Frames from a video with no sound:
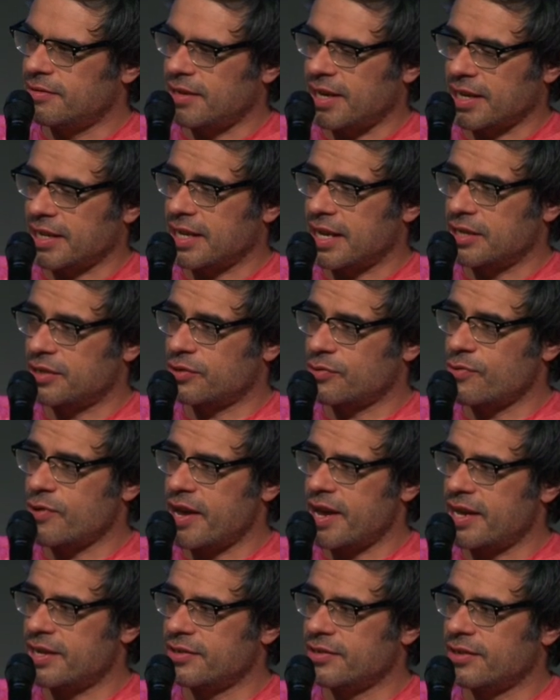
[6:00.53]
like that door
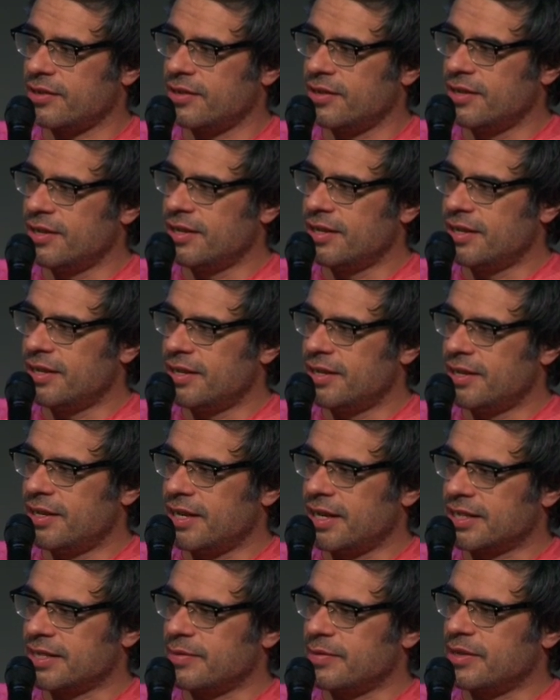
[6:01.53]
handle
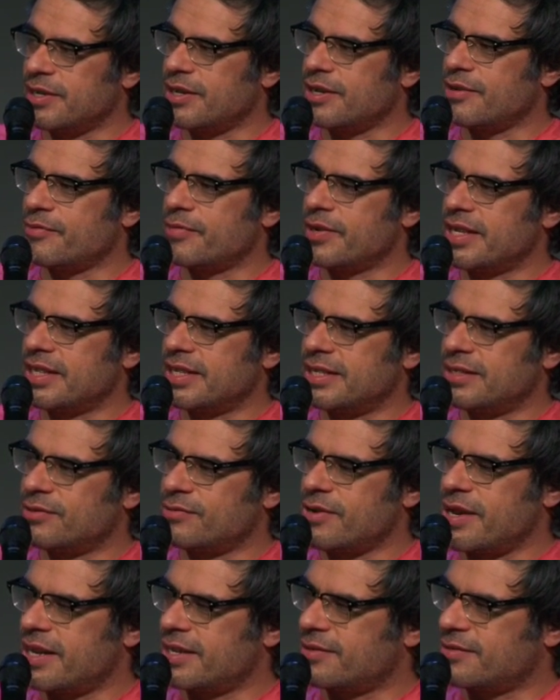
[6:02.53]
except you don't know where the
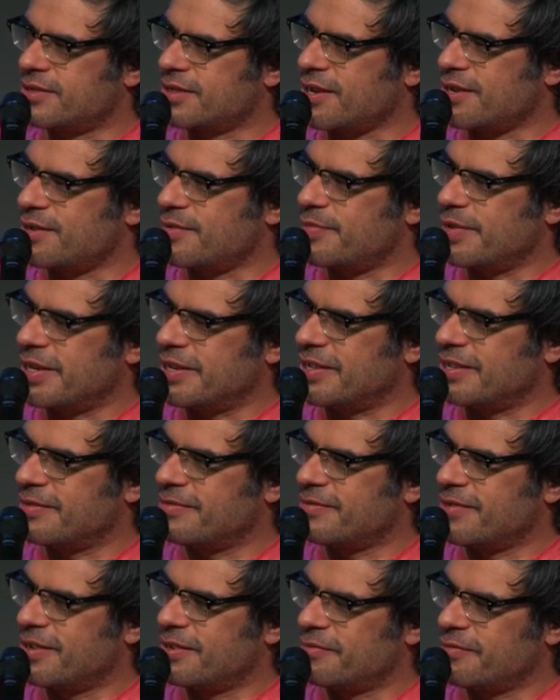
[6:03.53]
door handle's going to be
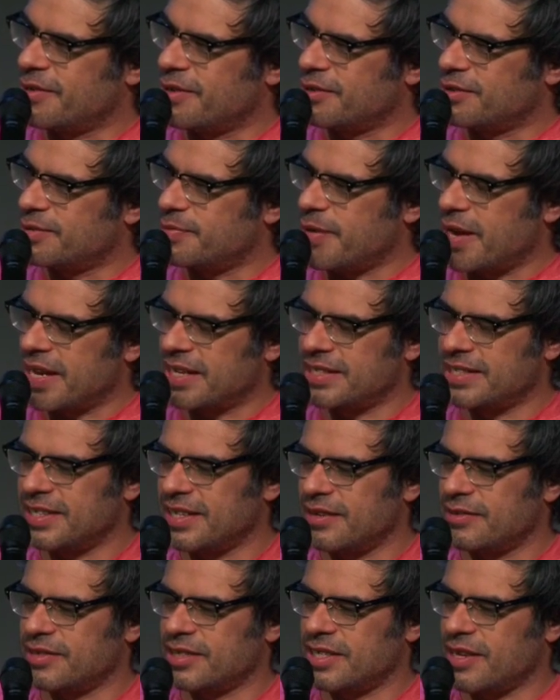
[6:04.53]
in real space.
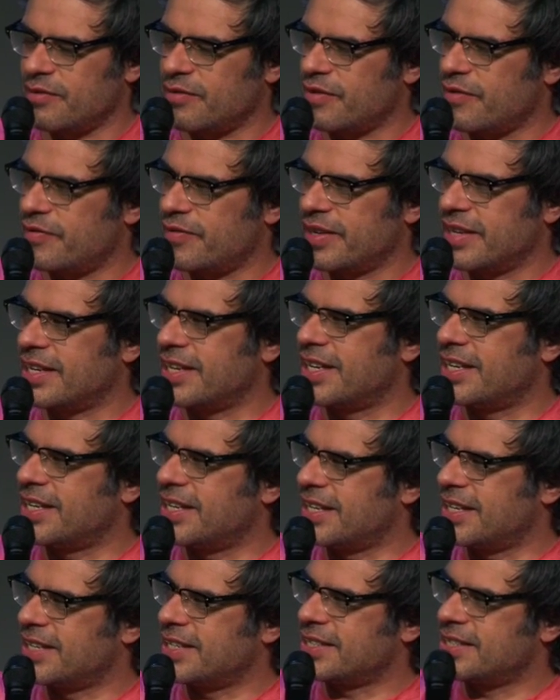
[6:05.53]
You just have to feel it
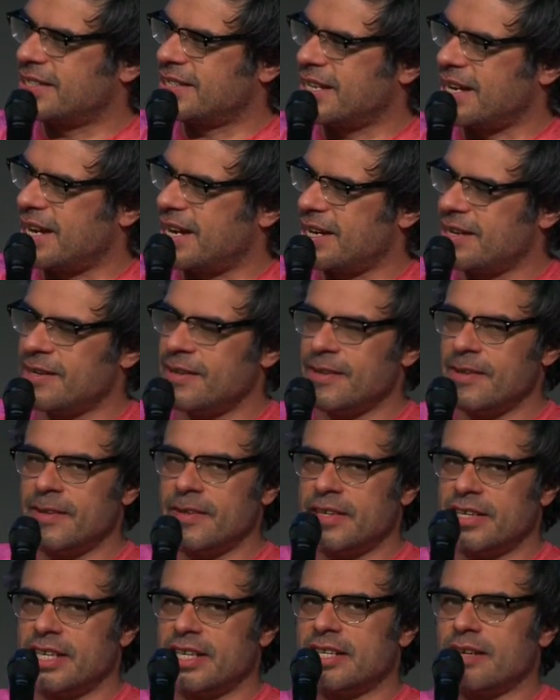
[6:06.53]
and it's
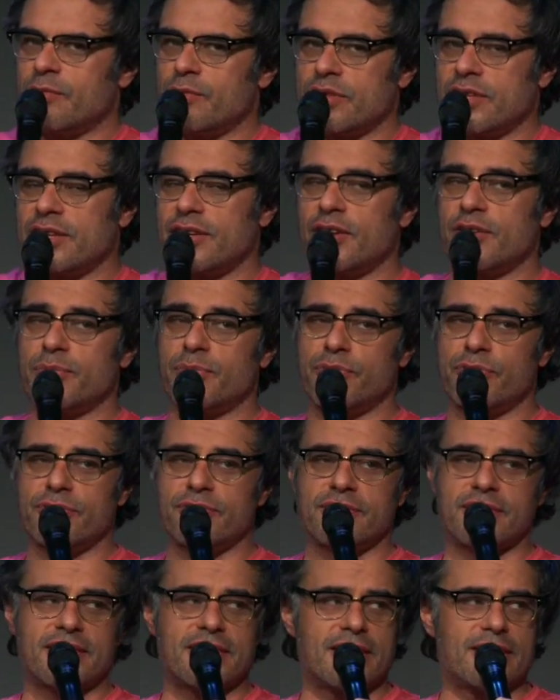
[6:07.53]
you end up with a lot of
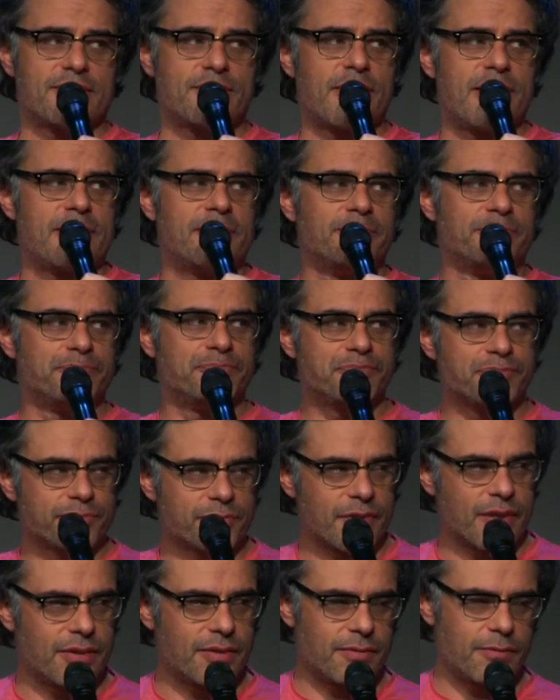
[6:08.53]
bruises as well.
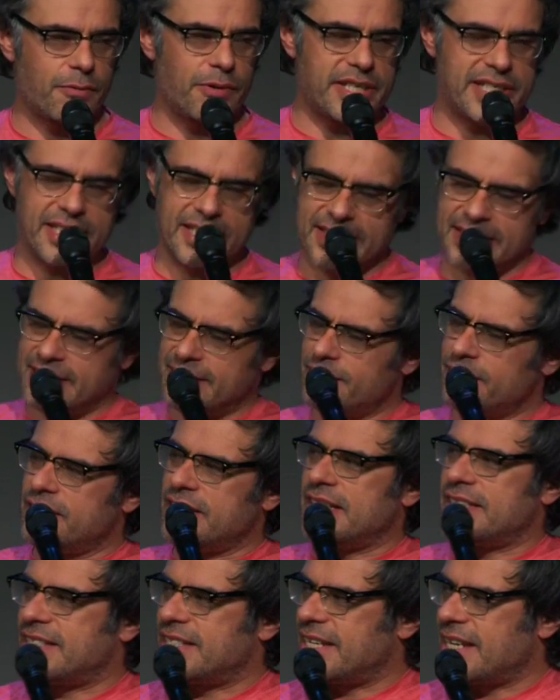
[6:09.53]
We just
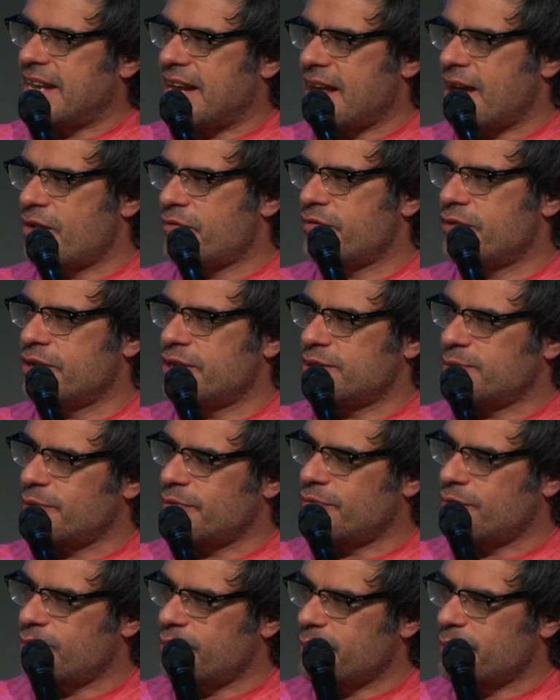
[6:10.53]
tested it out first
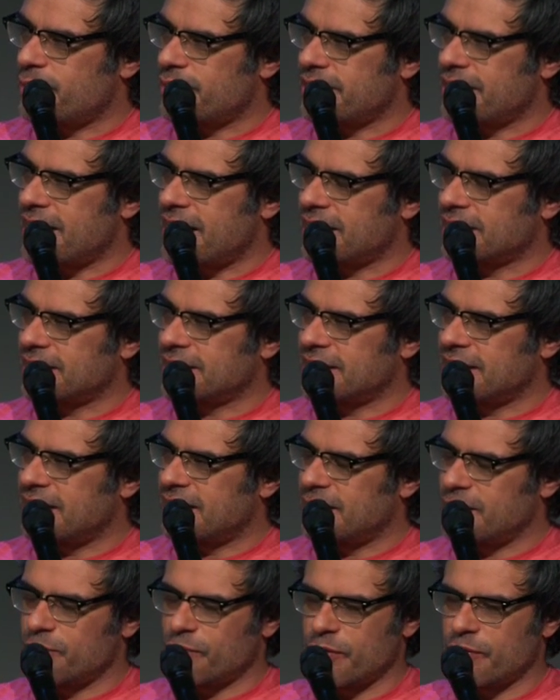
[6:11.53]
before we put the actors
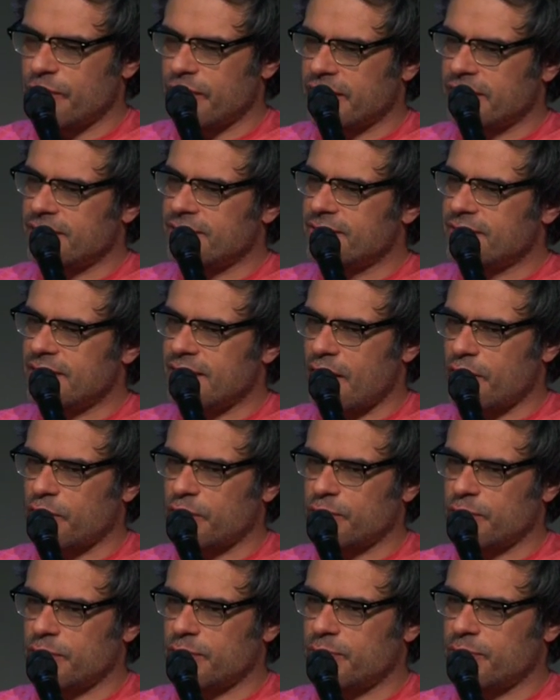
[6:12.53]
in. We were
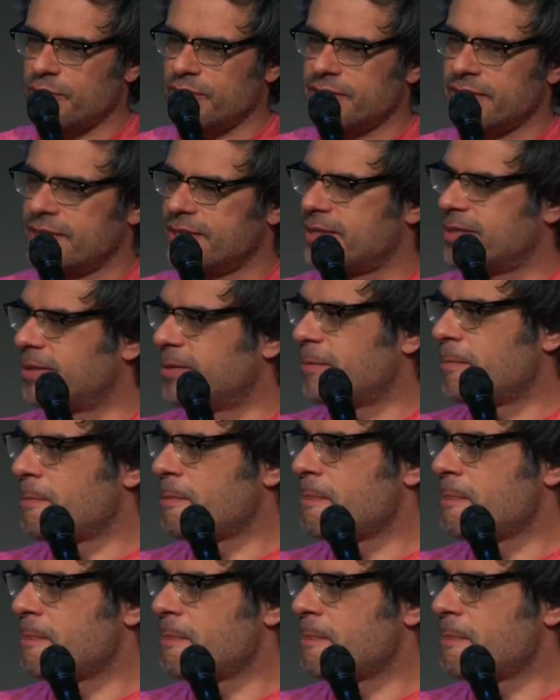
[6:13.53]
covered with bruises.